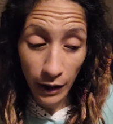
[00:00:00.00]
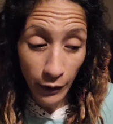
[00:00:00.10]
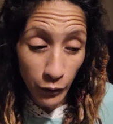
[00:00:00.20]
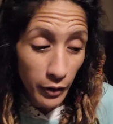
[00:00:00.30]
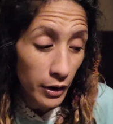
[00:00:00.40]

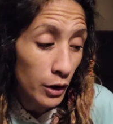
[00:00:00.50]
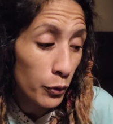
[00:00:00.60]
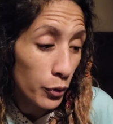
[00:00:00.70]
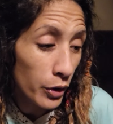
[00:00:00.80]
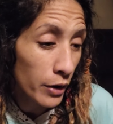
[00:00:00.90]
everything that
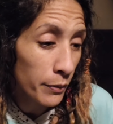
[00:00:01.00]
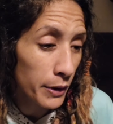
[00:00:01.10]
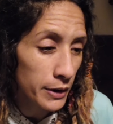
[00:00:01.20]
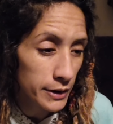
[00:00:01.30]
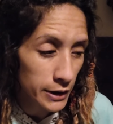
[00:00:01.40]
we're going up
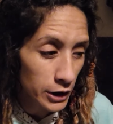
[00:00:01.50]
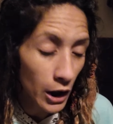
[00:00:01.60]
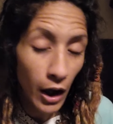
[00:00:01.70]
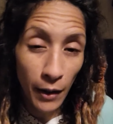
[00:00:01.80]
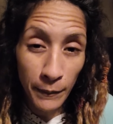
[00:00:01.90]
against is
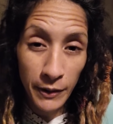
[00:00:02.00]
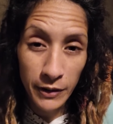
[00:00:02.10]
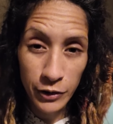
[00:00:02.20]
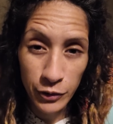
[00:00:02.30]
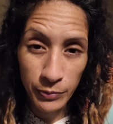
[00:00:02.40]

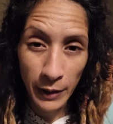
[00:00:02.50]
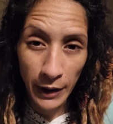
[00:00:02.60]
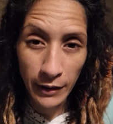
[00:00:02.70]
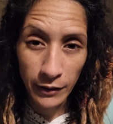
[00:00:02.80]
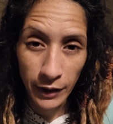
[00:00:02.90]
common to
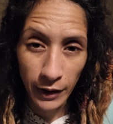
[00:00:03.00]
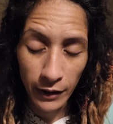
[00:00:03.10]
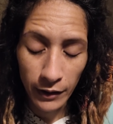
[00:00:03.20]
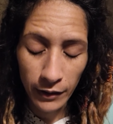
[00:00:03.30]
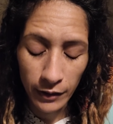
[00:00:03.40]
man,
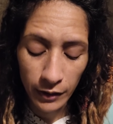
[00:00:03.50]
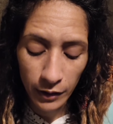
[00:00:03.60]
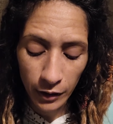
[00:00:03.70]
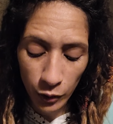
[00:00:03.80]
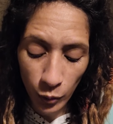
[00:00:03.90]
okay?
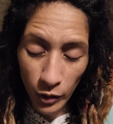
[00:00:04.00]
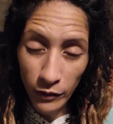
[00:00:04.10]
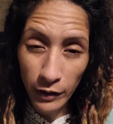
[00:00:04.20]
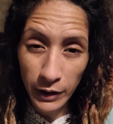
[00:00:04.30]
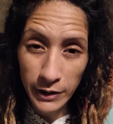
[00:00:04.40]
And the word
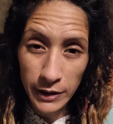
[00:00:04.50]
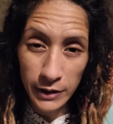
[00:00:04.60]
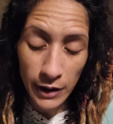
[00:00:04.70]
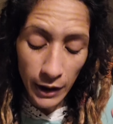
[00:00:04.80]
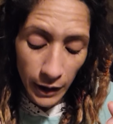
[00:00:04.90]
of God it
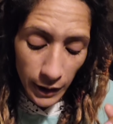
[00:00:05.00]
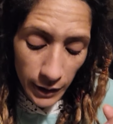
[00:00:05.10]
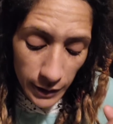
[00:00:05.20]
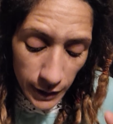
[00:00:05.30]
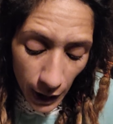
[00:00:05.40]
says it
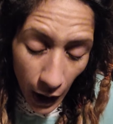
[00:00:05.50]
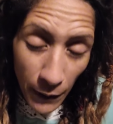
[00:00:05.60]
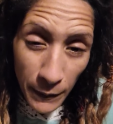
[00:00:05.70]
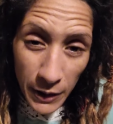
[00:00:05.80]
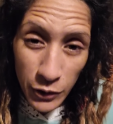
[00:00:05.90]
is
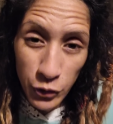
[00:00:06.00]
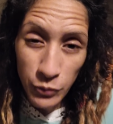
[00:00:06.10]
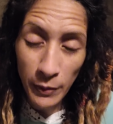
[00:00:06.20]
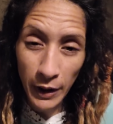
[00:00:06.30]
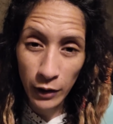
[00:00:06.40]
common to
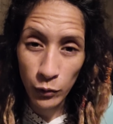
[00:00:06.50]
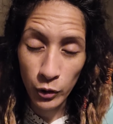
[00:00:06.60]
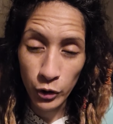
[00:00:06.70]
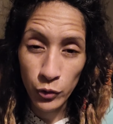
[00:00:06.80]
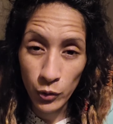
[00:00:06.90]
man
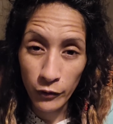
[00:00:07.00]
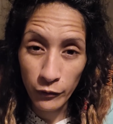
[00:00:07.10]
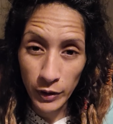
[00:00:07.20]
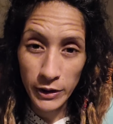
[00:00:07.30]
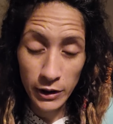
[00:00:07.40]
what you are
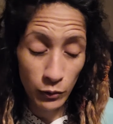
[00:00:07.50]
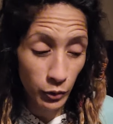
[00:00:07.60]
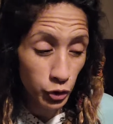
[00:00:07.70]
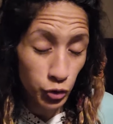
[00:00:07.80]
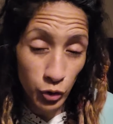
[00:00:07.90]
facing,
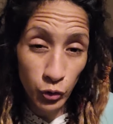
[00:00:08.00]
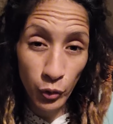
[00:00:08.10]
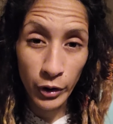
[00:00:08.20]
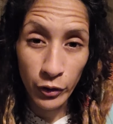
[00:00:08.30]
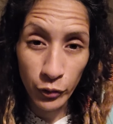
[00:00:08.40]
what you are
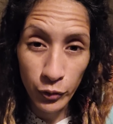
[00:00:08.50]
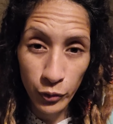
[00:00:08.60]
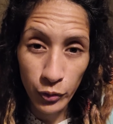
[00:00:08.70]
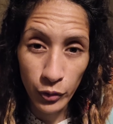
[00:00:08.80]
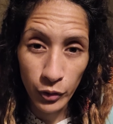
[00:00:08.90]
going
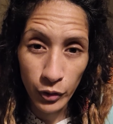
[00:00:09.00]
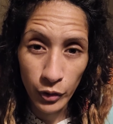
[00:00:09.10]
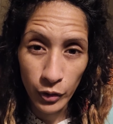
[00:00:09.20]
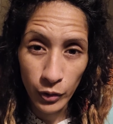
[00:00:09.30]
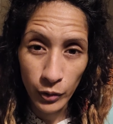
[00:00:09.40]
through.
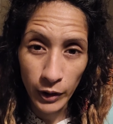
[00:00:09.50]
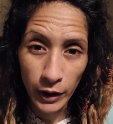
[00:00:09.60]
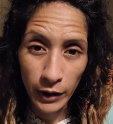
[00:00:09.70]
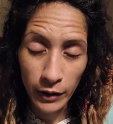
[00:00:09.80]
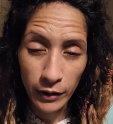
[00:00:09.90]

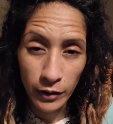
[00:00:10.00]
Okay?